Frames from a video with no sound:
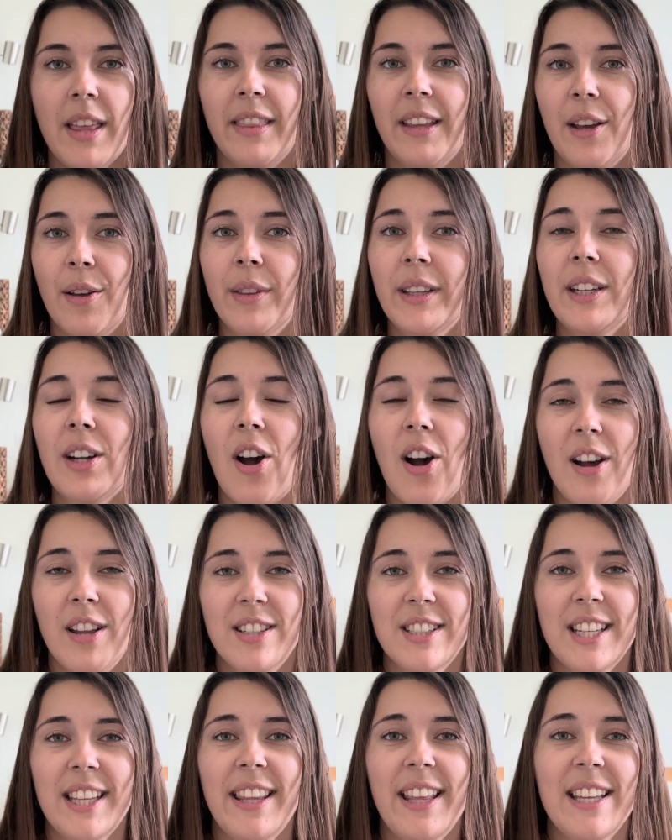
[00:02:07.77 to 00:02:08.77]
The only
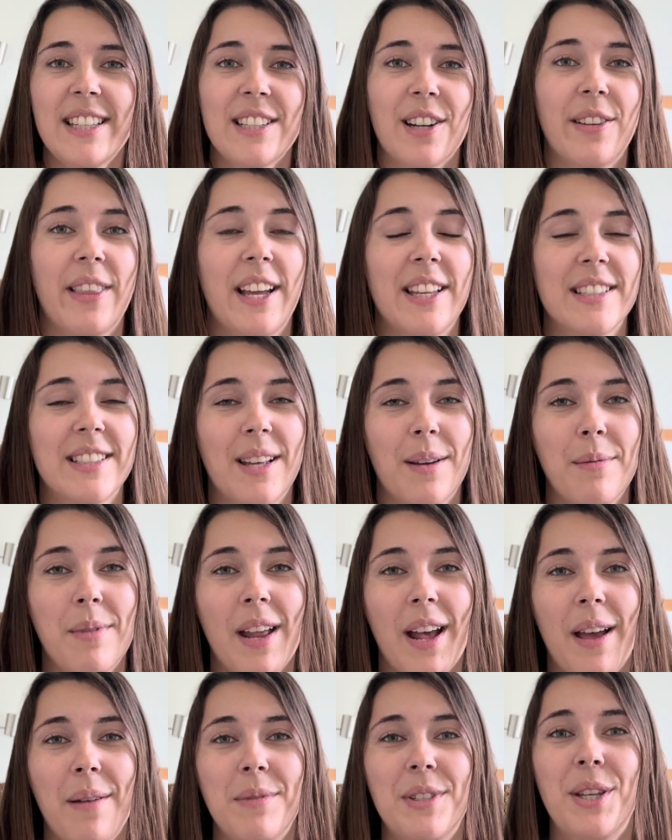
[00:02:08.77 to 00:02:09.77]
cons to this are that
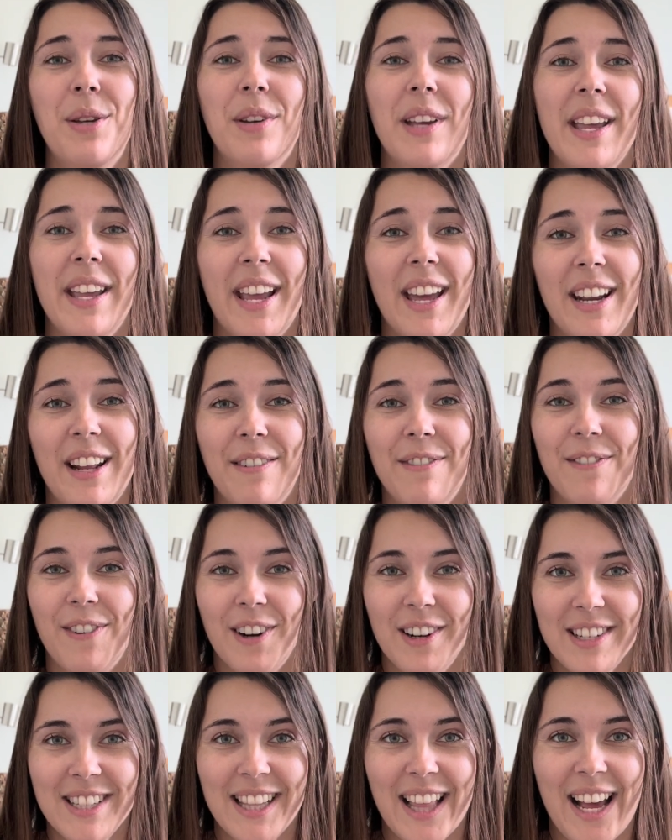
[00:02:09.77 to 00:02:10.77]
sometimes you can get a
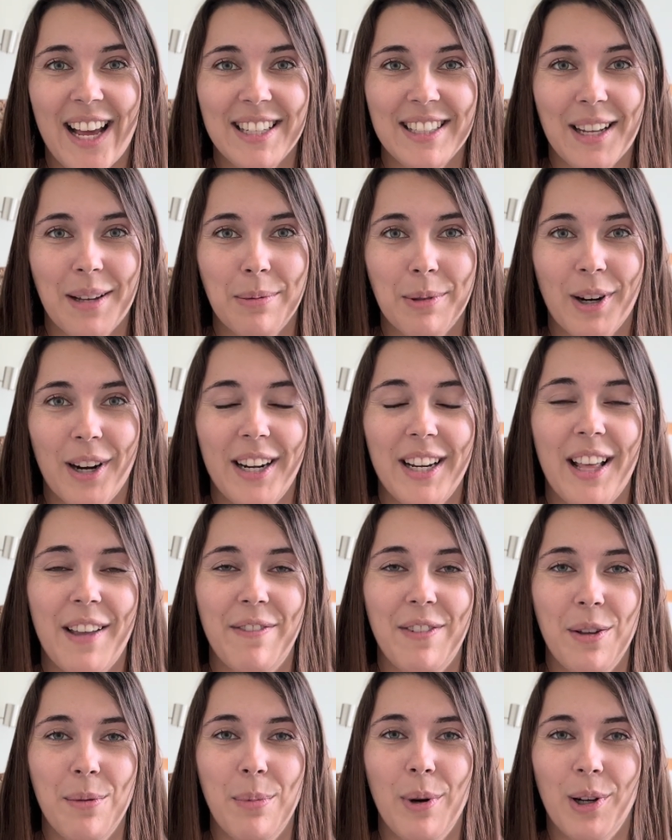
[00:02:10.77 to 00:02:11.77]
first class upgrade
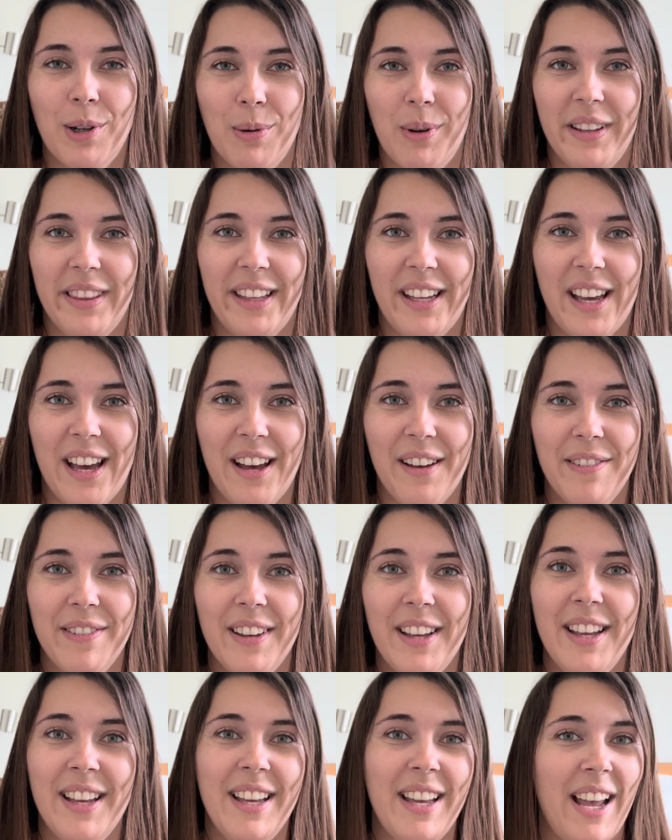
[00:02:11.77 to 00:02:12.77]
if you book with EF
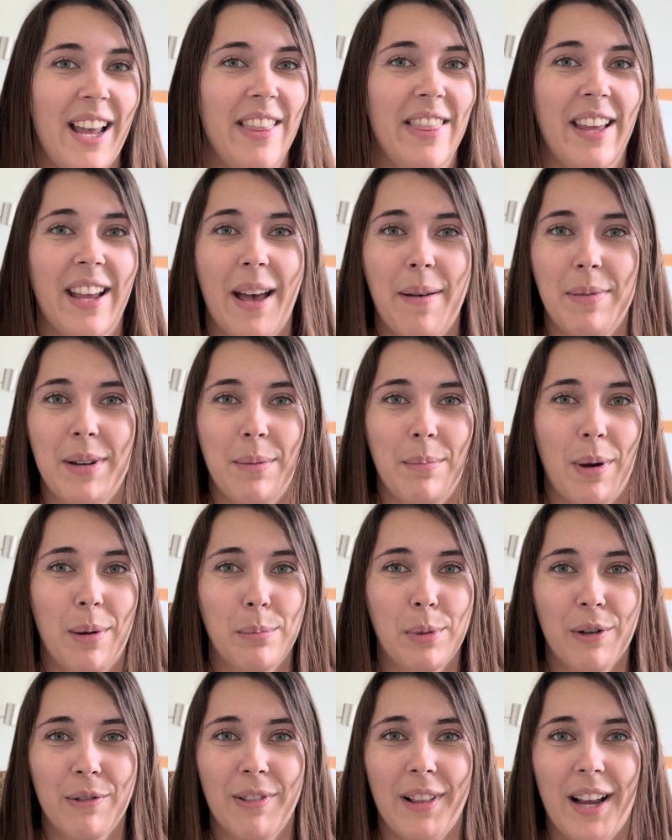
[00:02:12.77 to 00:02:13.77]
and they happen to
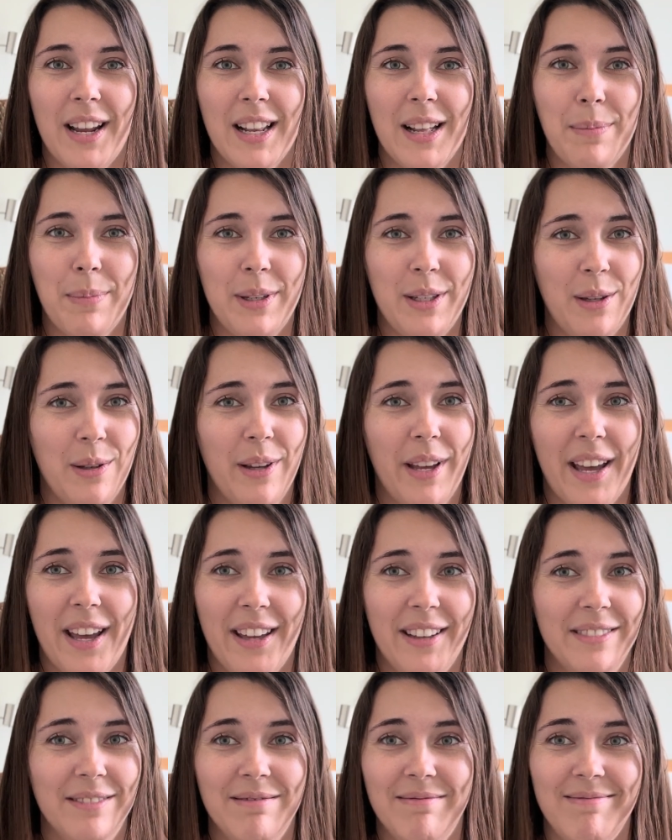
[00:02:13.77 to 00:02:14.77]
bump your flight up and you
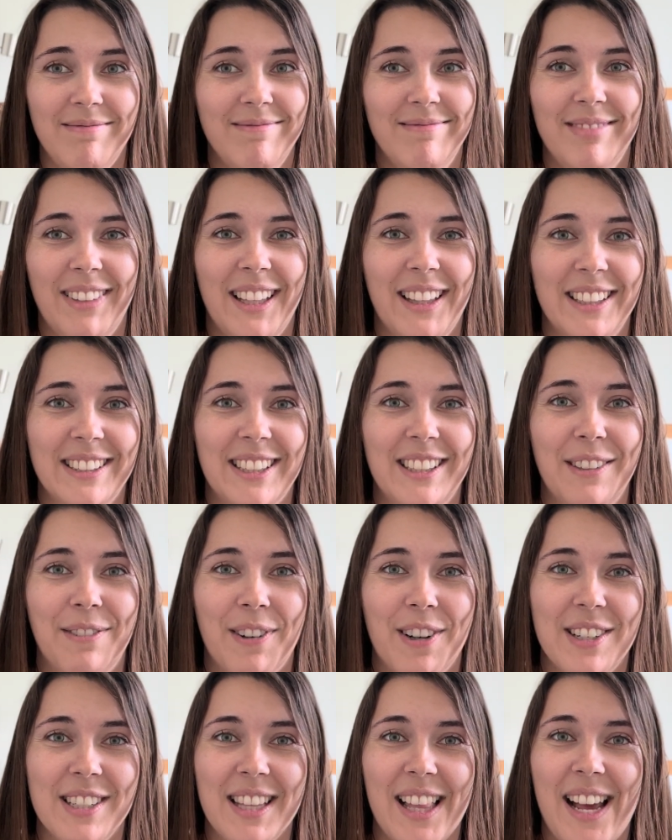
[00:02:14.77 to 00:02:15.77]
get elected to
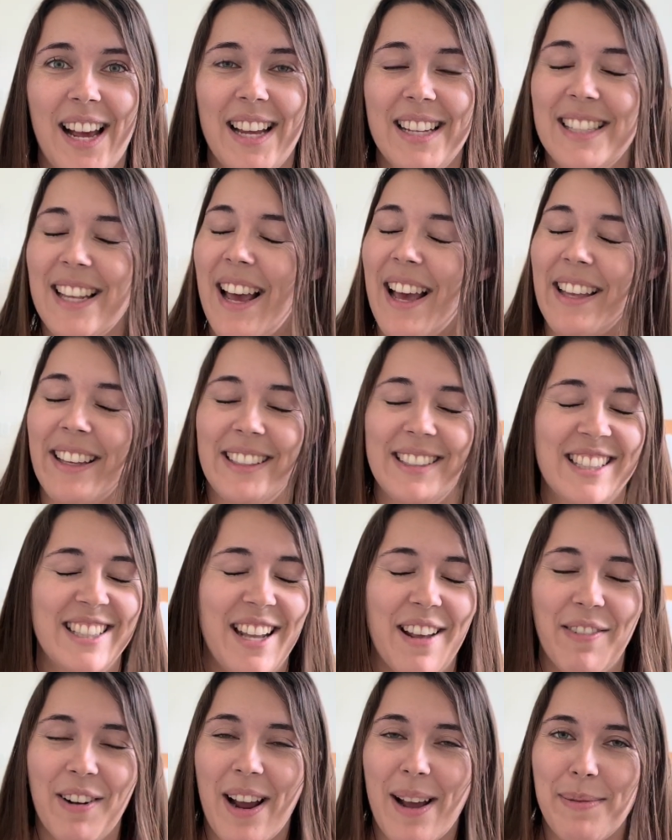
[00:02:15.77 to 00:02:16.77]
first class. It's
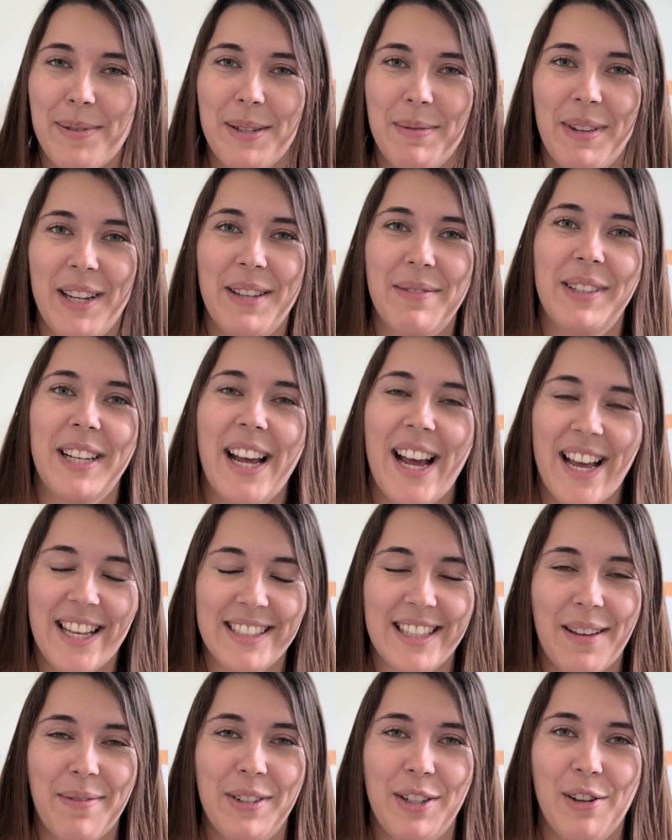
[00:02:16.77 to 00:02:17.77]
never happened to me, but it
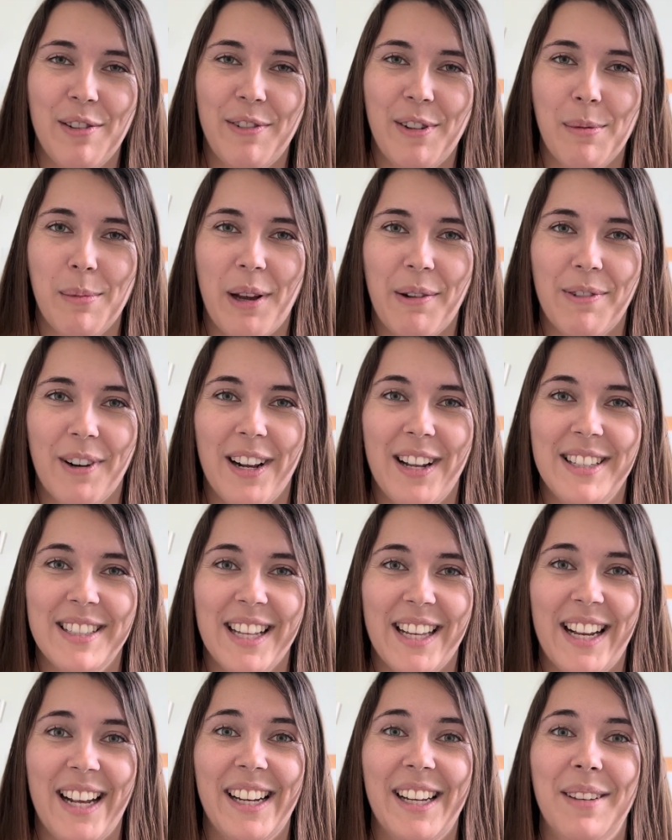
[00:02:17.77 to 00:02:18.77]
has happened to a few of my friends,
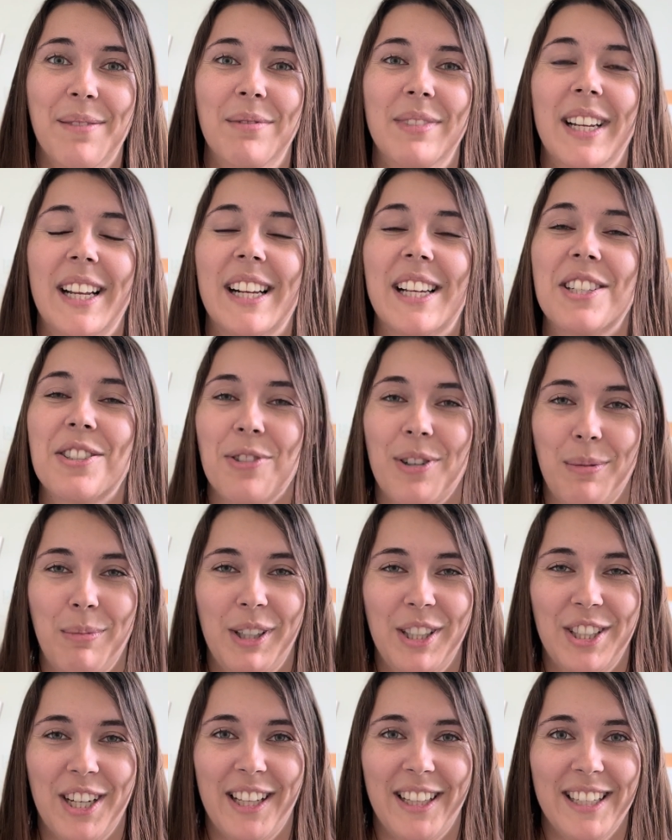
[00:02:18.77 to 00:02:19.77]
and I am
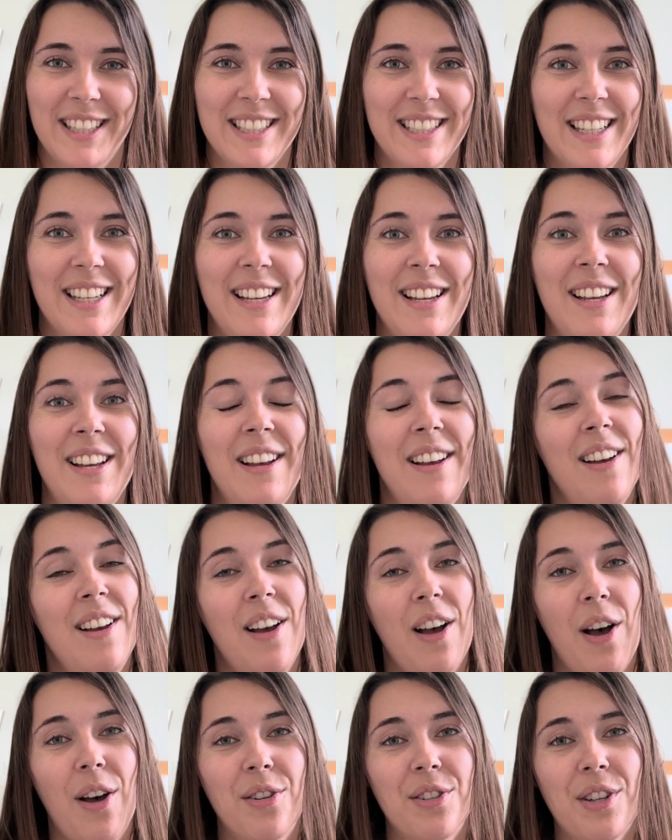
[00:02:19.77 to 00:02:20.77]
extremely jealous.
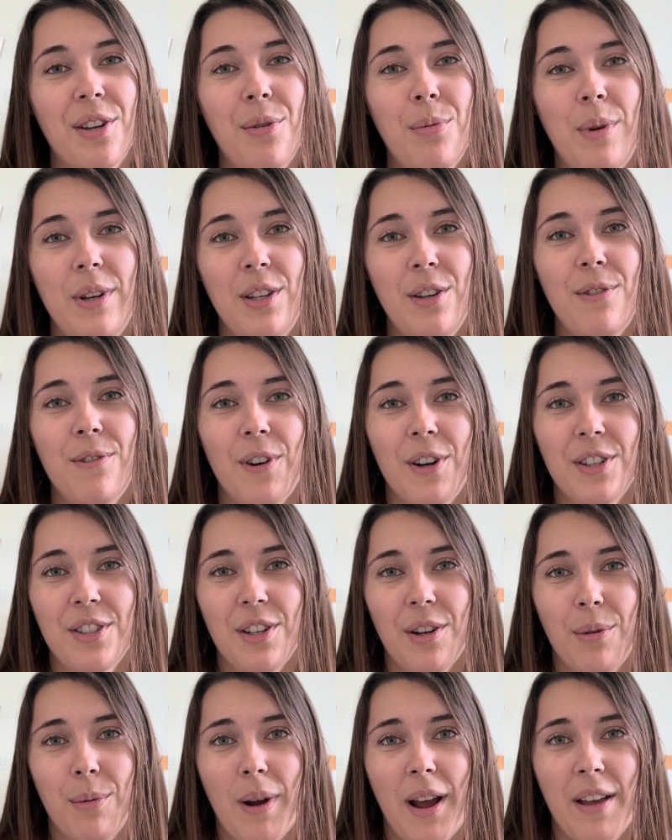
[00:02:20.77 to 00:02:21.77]
Also, when you
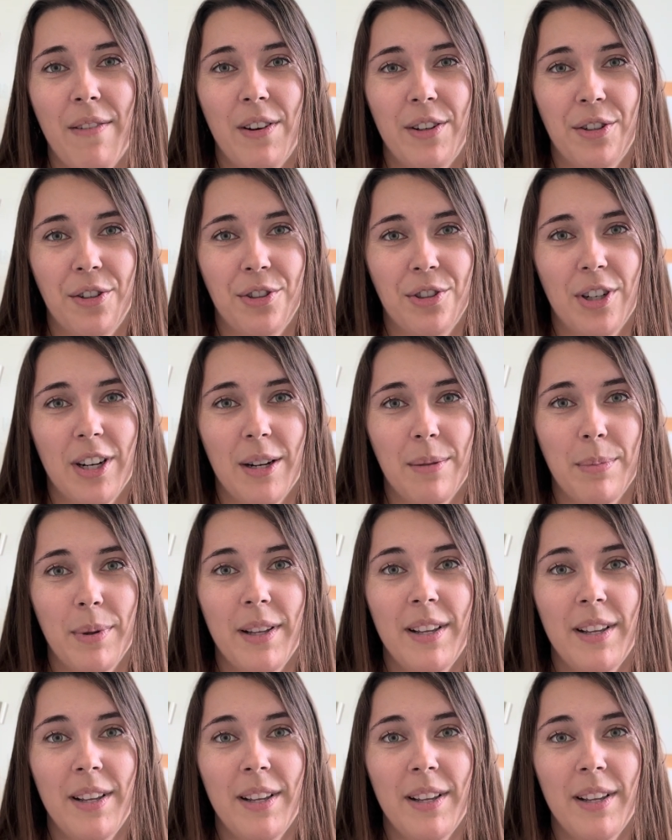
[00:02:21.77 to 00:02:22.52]
first arrive on your trip,